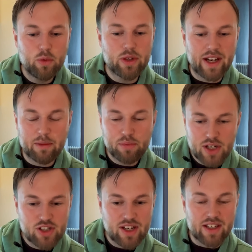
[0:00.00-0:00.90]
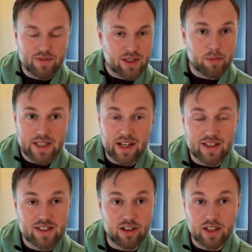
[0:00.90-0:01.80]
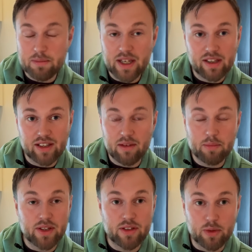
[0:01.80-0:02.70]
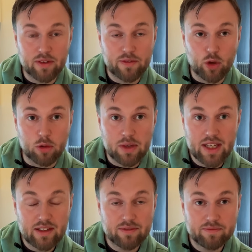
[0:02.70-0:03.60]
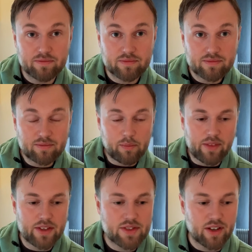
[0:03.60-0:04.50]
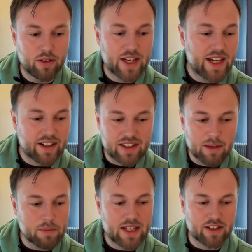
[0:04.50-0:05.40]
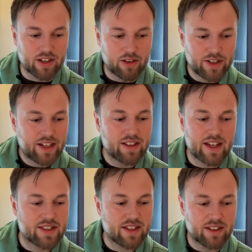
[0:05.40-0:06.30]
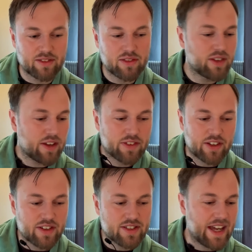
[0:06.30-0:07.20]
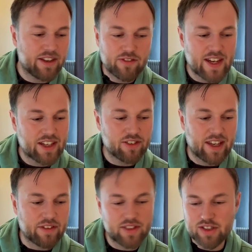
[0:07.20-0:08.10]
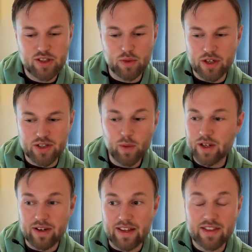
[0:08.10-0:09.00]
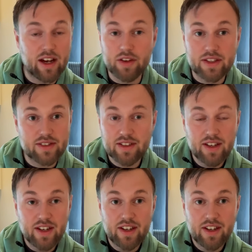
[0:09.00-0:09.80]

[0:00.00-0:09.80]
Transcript: would I appreciate if somebody else started picking up and doing for me? So here it can be, you know, recognizing if there is anything in your life that you are doing right now that